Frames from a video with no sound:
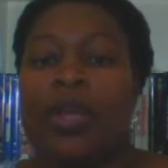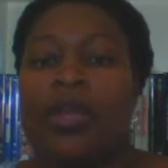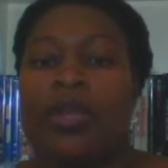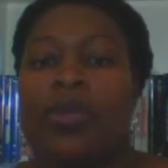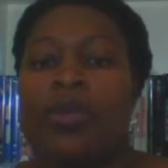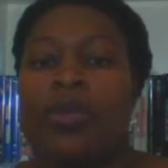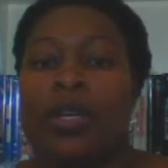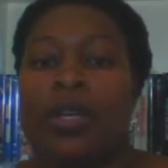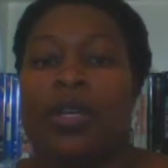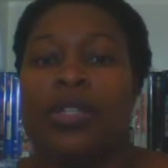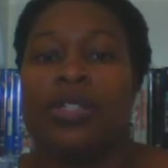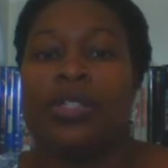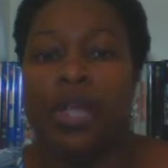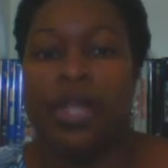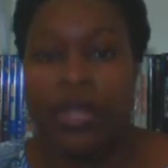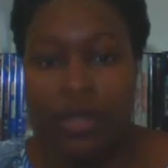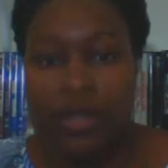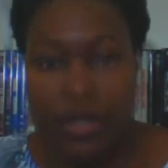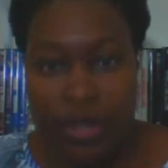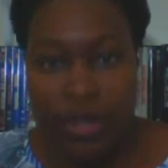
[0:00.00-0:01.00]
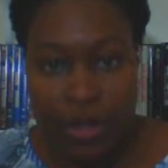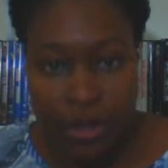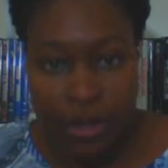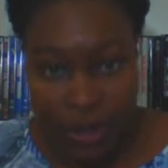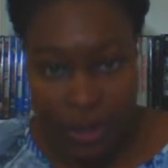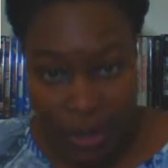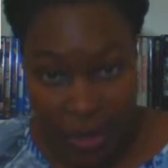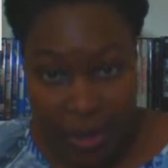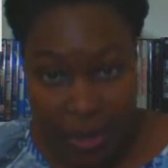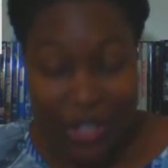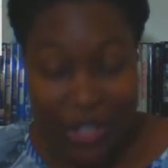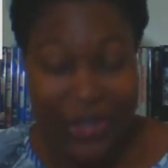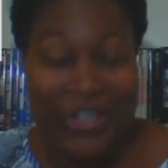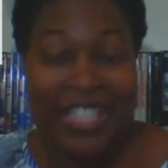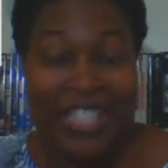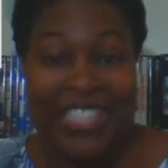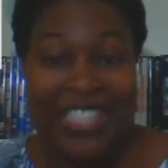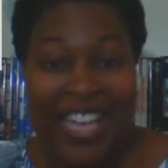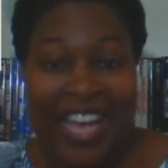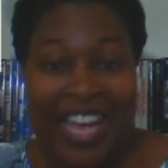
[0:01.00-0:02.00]
You can check
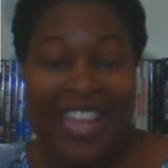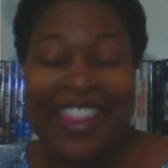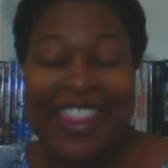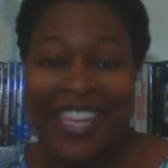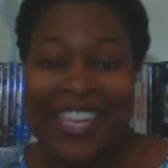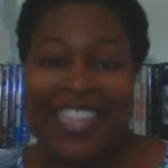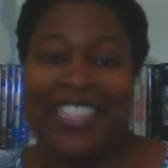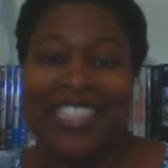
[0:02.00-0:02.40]
the